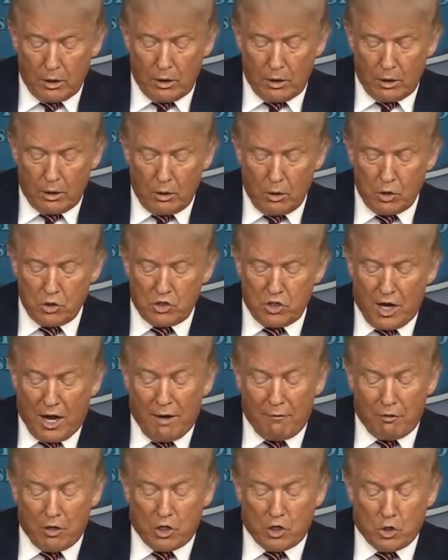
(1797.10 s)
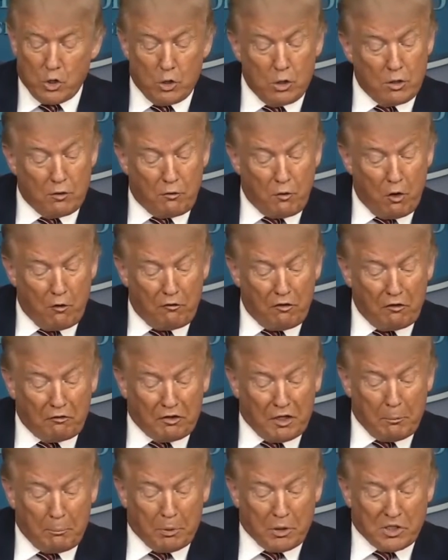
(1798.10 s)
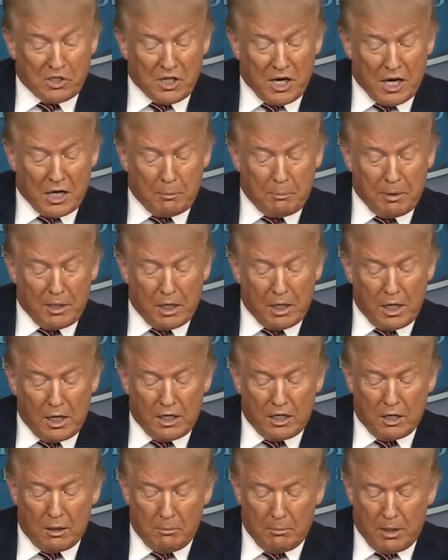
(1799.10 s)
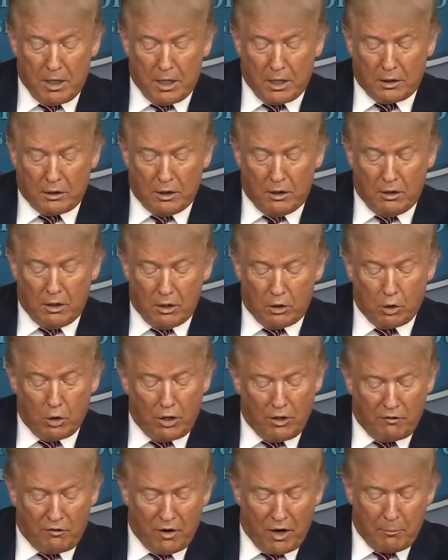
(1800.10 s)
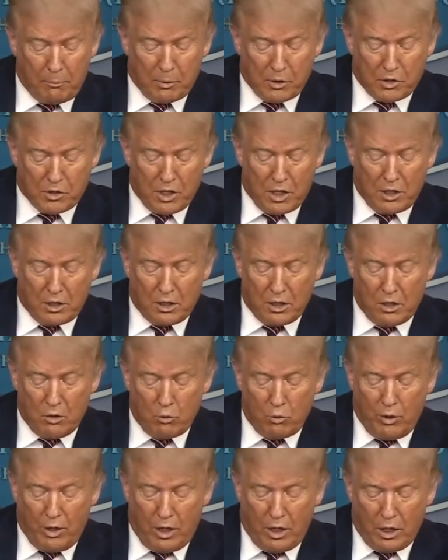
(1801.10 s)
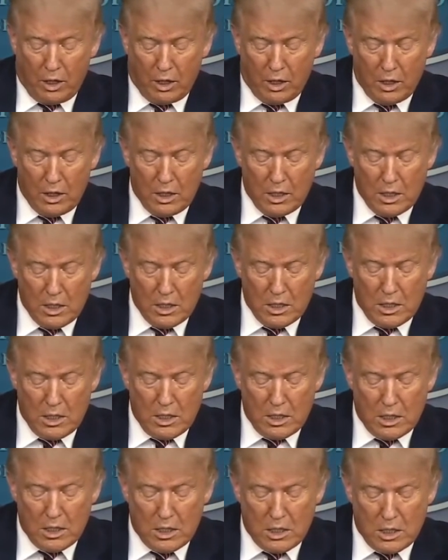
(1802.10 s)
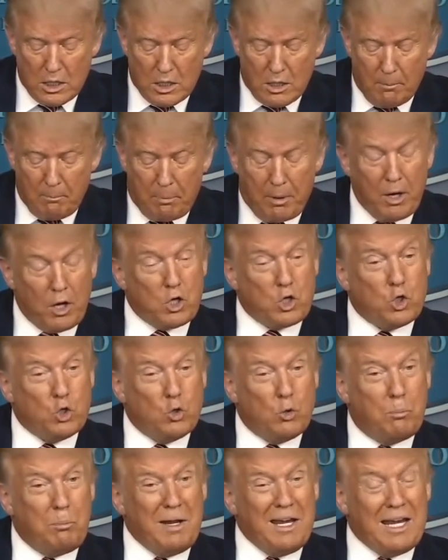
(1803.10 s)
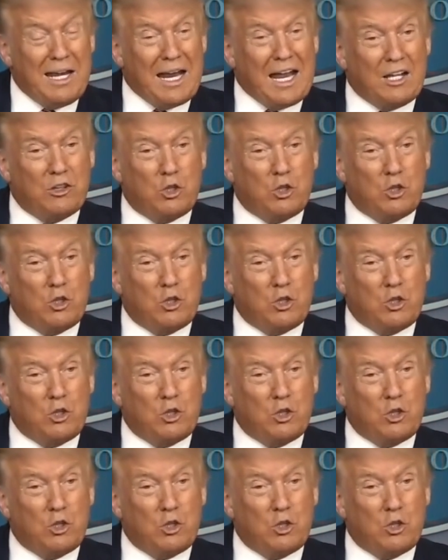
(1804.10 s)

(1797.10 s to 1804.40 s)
Caused the average student to fall 50% behind in math and 35% in reading compared to being at